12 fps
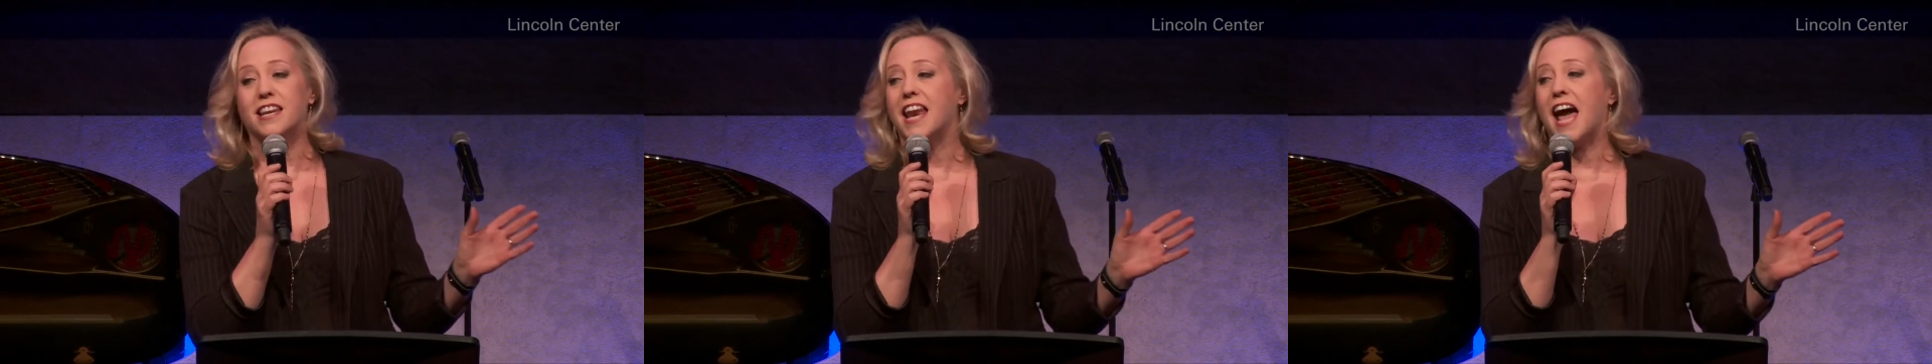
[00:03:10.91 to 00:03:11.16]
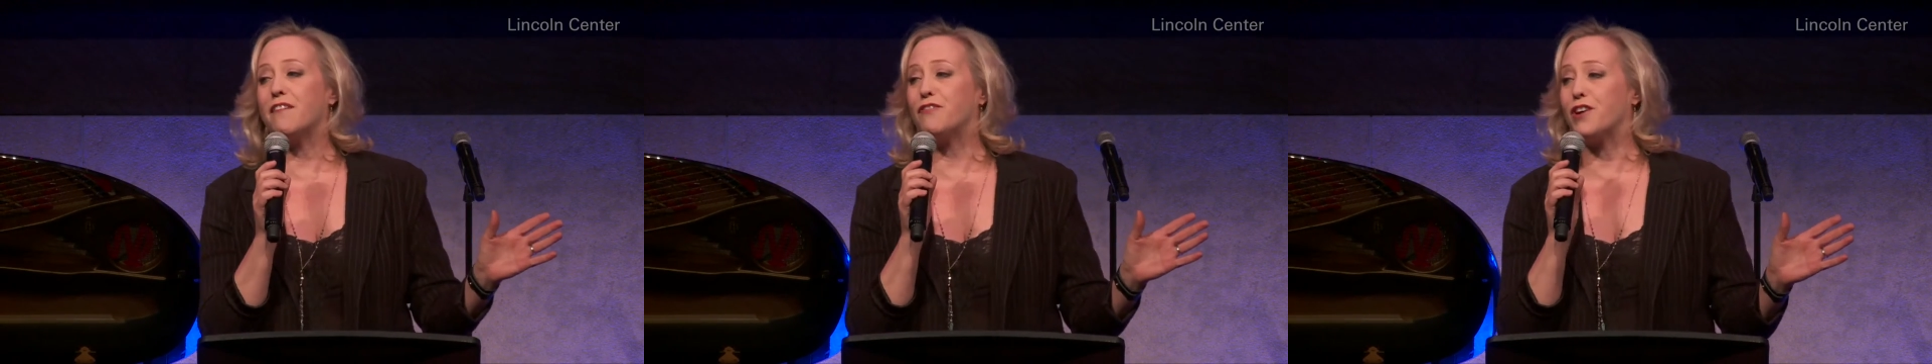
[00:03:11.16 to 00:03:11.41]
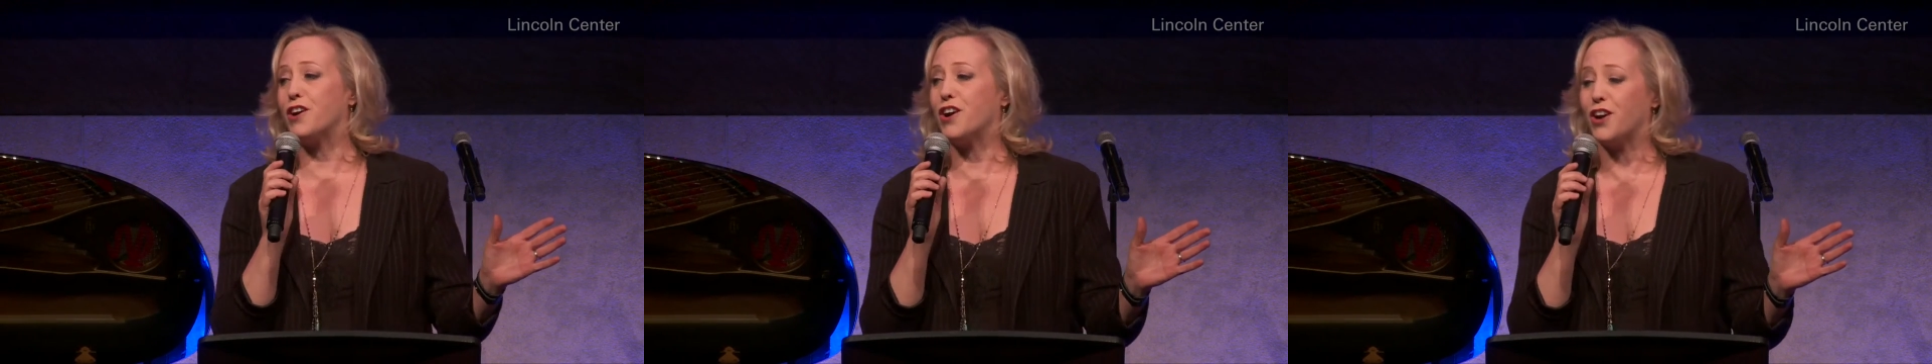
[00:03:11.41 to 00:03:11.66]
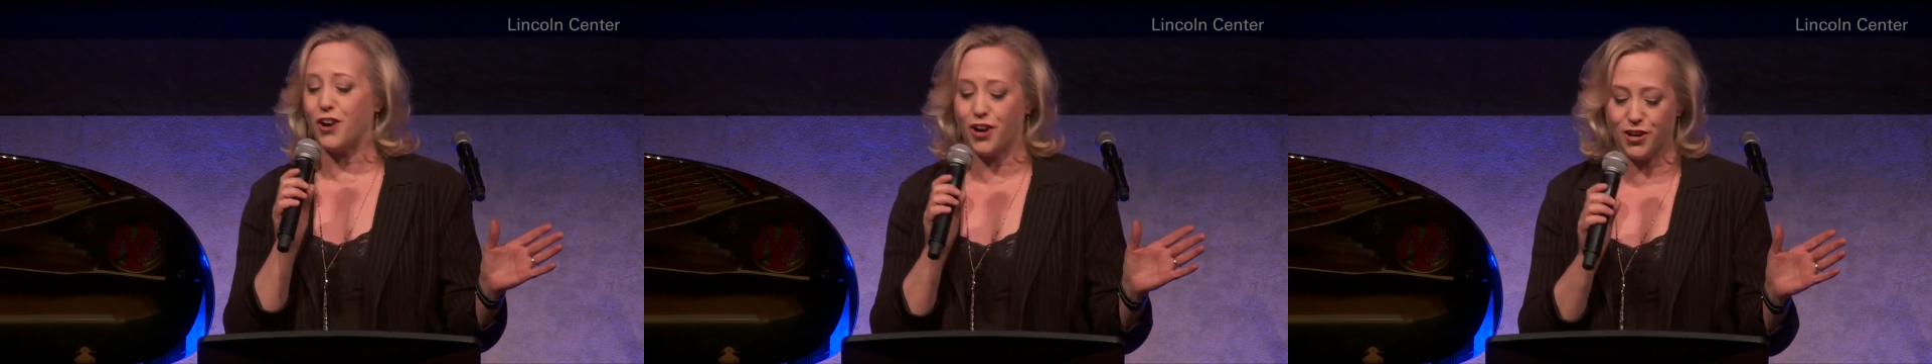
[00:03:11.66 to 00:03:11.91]

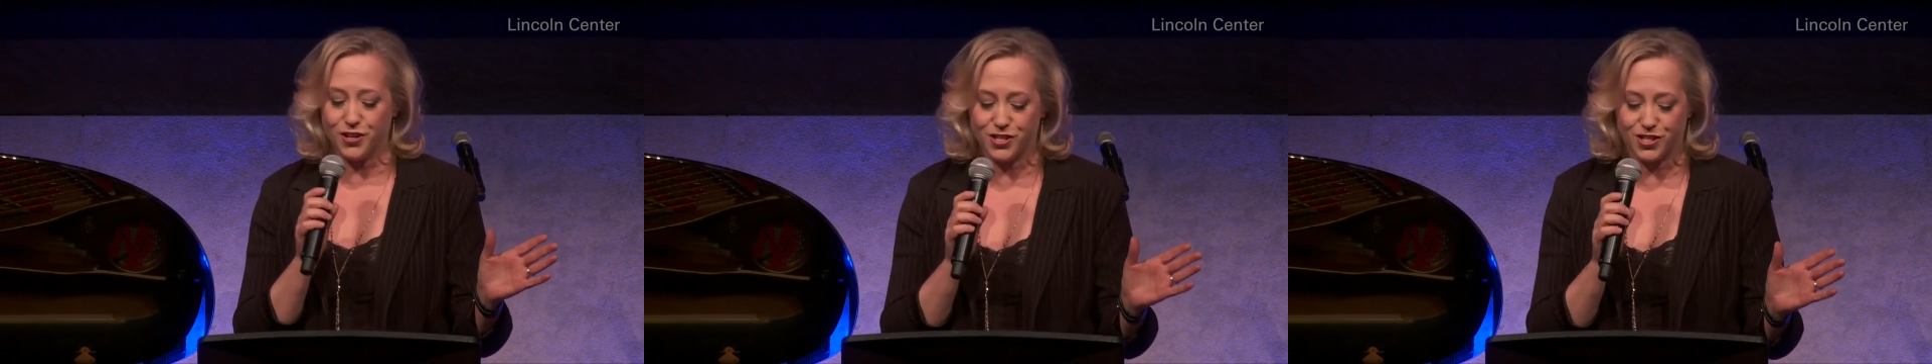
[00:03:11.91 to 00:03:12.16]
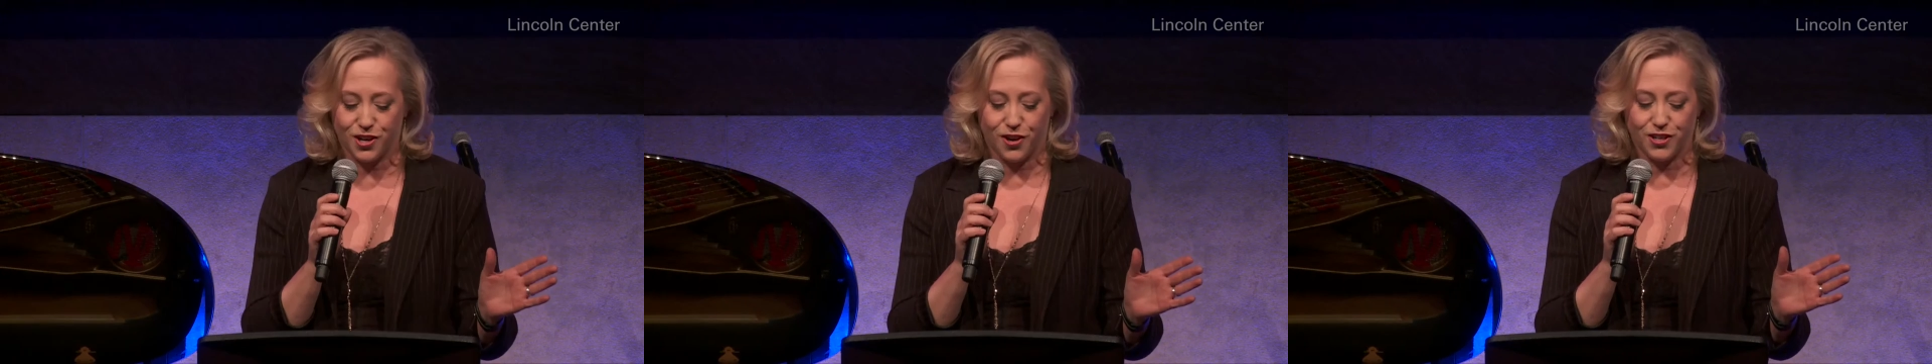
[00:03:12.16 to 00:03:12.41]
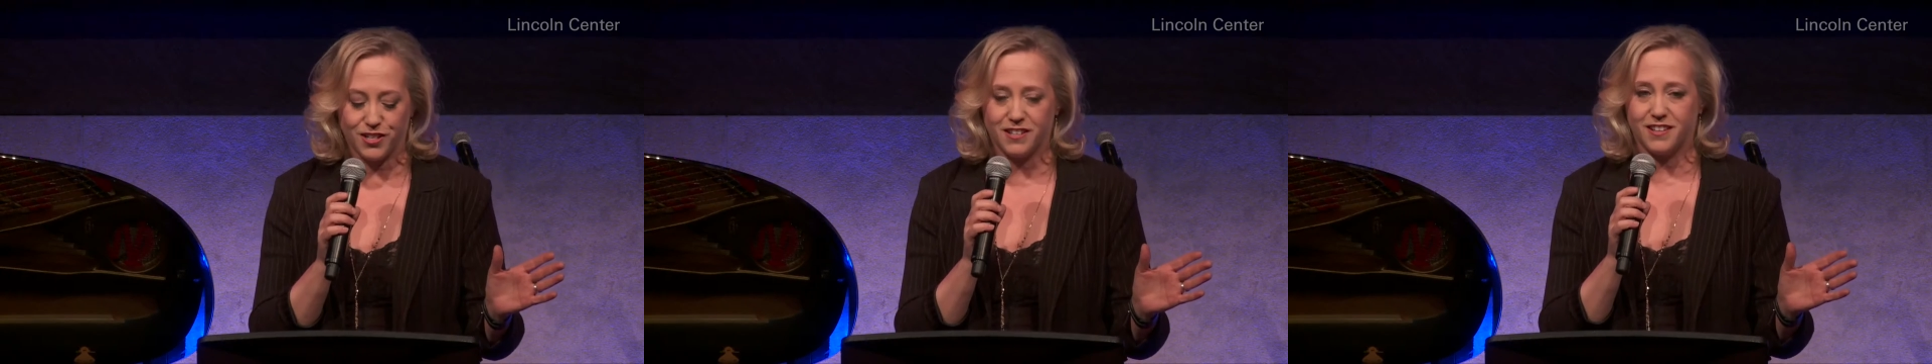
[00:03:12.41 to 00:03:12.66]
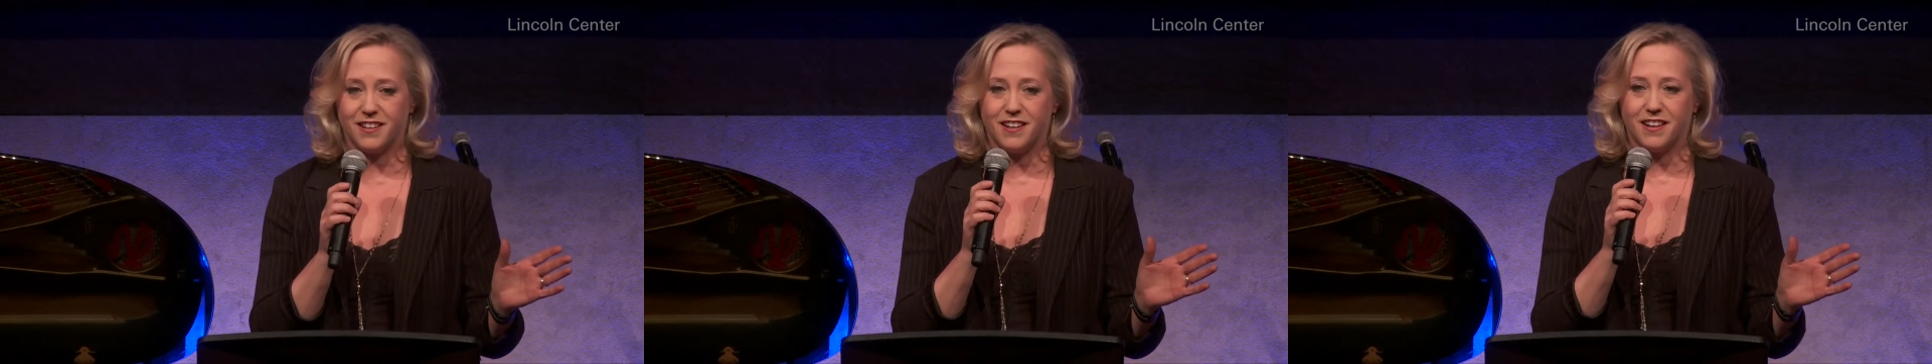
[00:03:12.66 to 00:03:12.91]
never
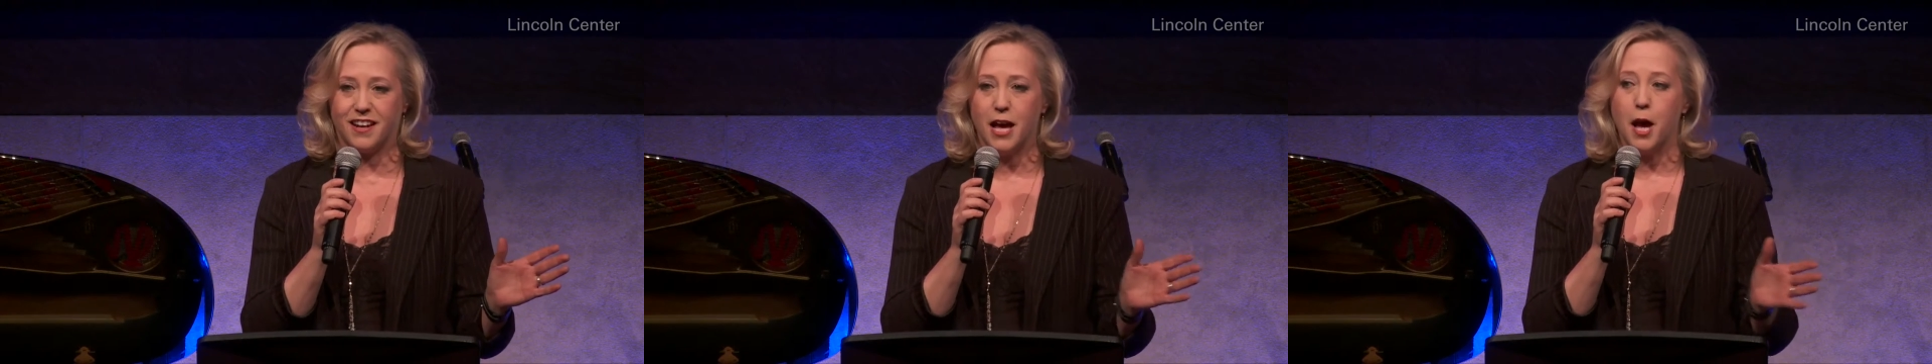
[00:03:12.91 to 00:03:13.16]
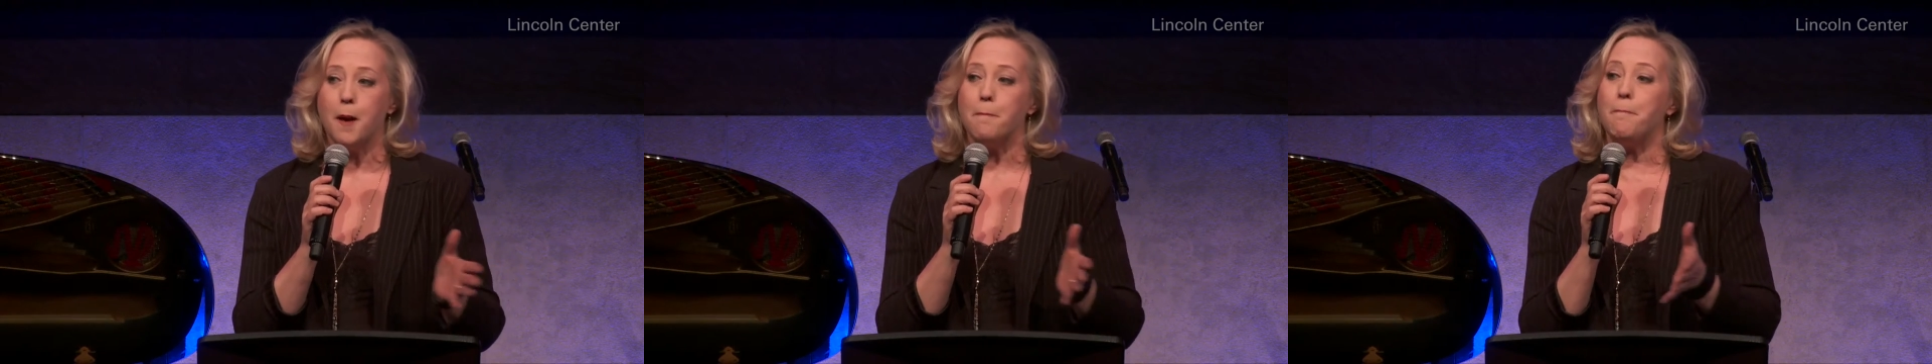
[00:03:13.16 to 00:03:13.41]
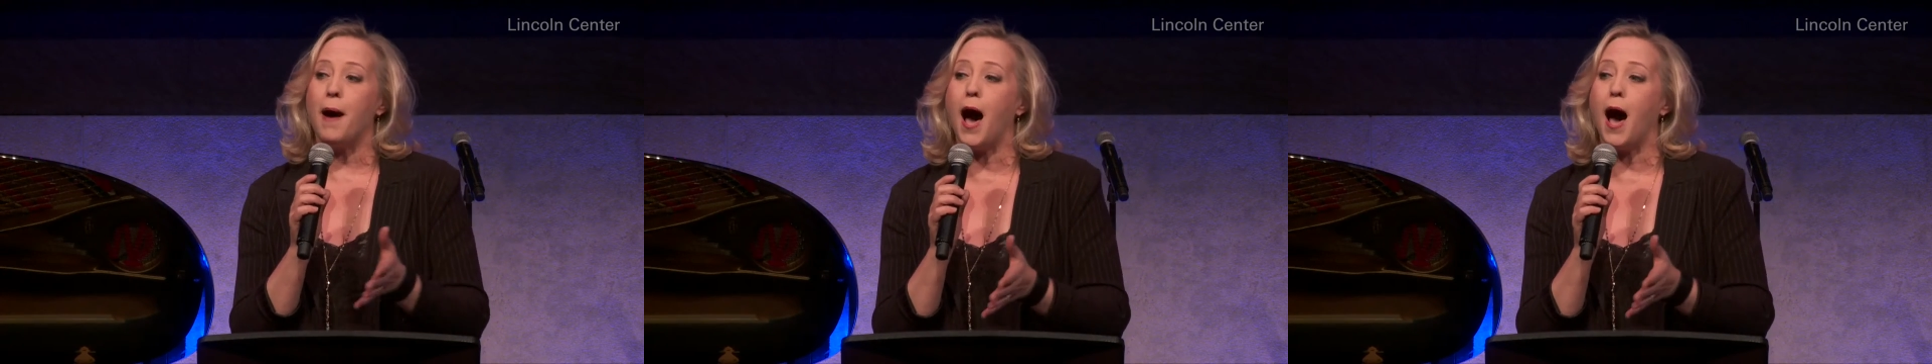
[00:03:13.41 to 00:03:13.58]
certain,